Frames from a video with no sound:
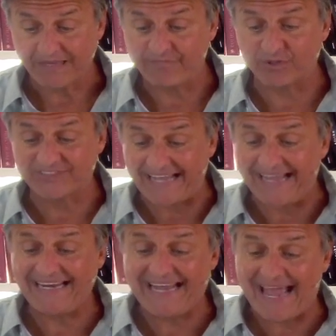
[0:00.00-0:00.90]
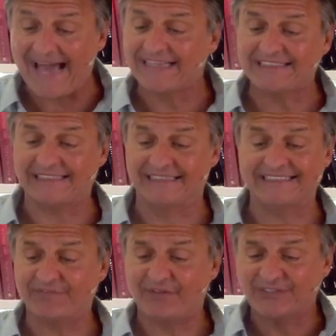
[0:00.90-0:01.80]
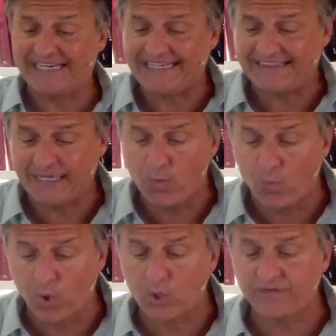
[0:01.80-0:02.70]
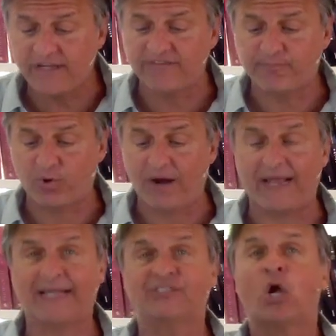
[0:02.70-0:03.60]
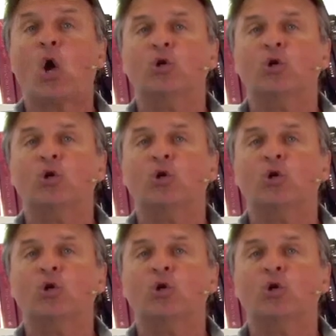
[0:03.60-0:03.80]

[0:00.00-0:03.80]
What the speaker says: if there's any excellence, if there's anything worthy of praise,